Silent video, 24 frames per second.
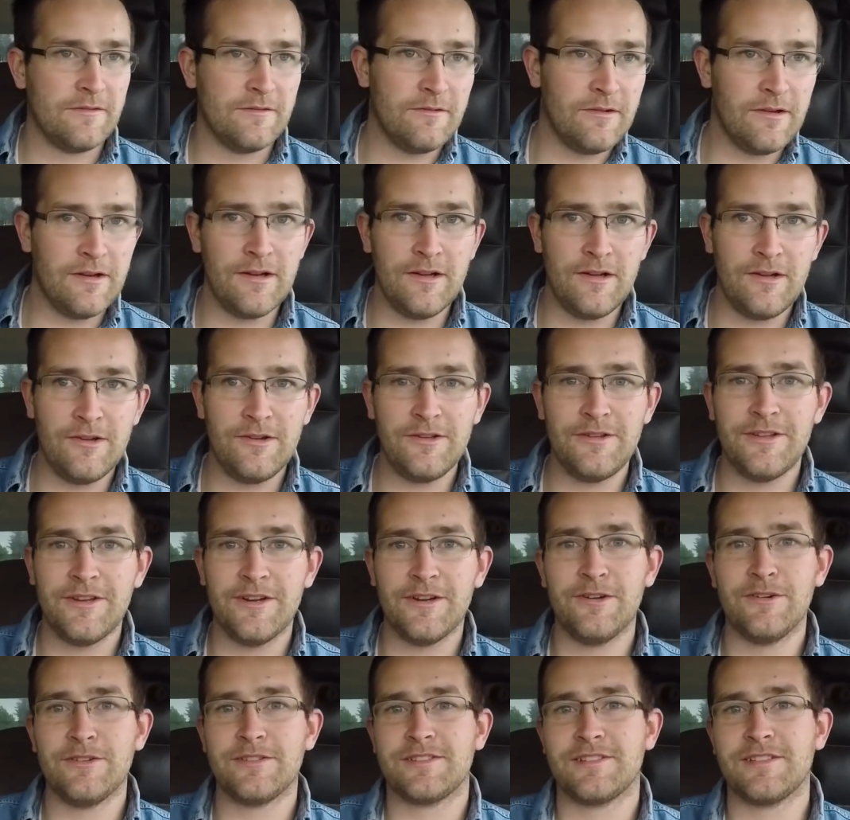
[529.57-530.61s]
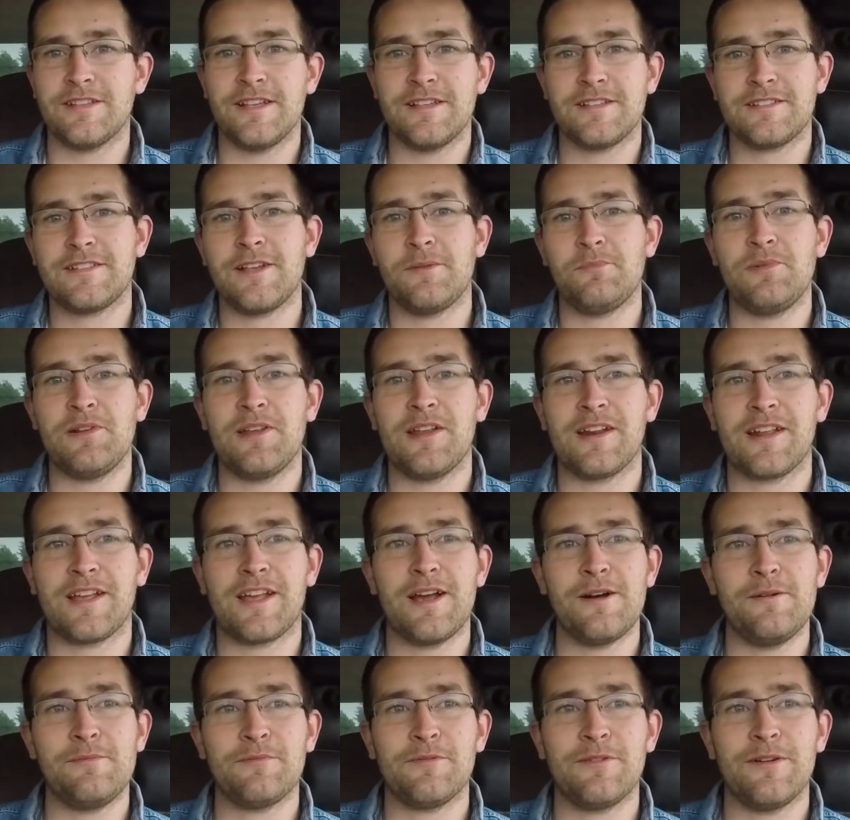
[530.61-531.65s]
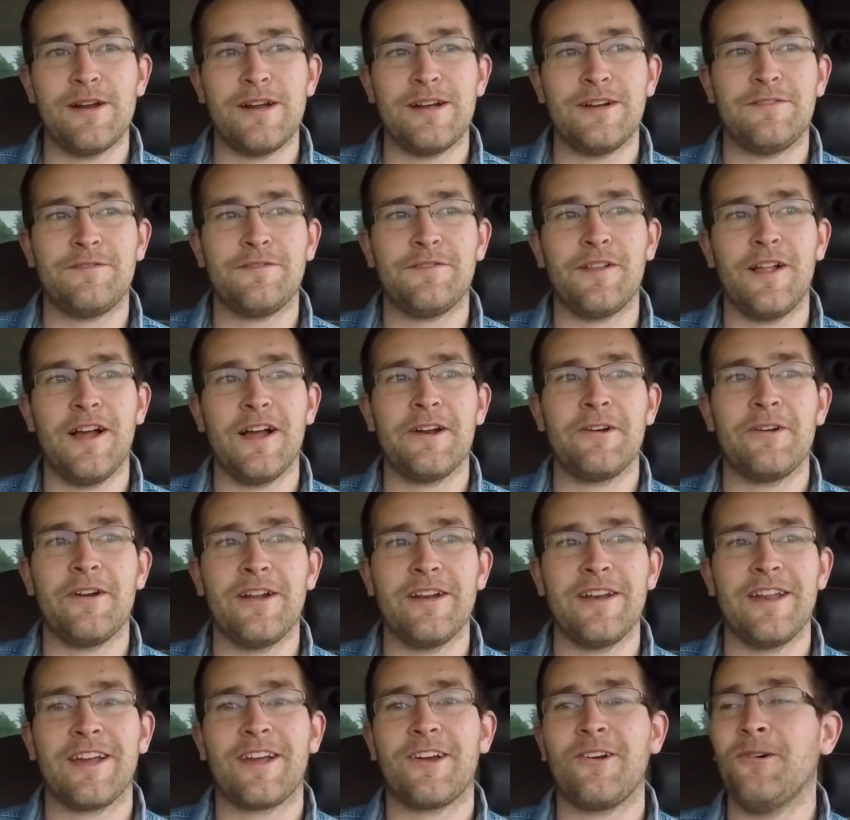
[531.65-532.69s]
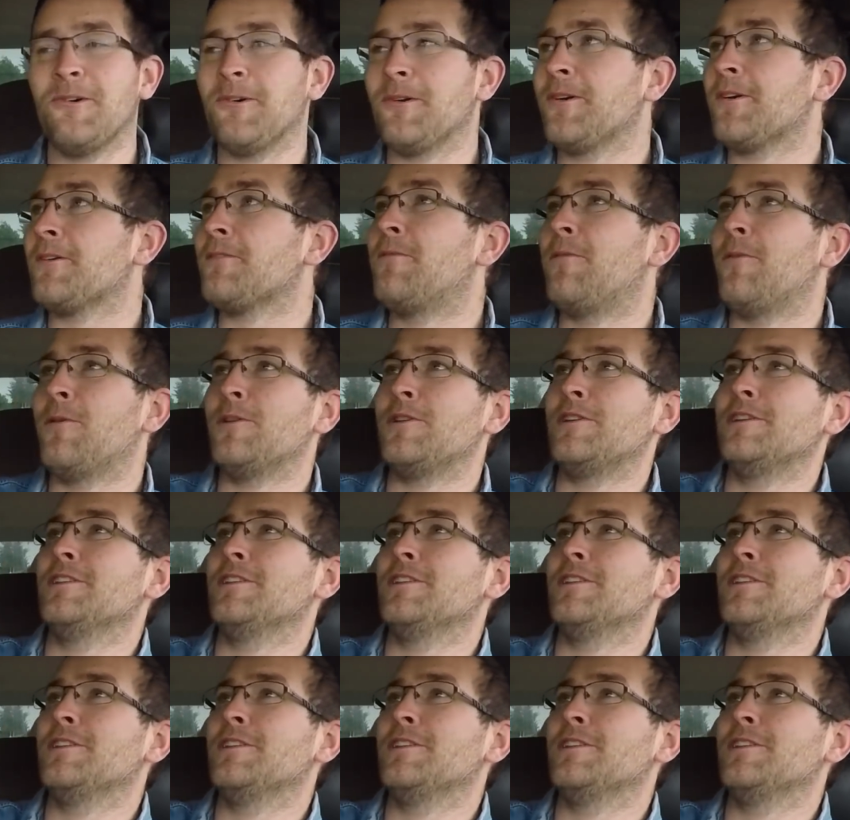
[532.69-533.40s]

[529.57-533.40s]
well, you know, is somebody going to come flying around that corner fully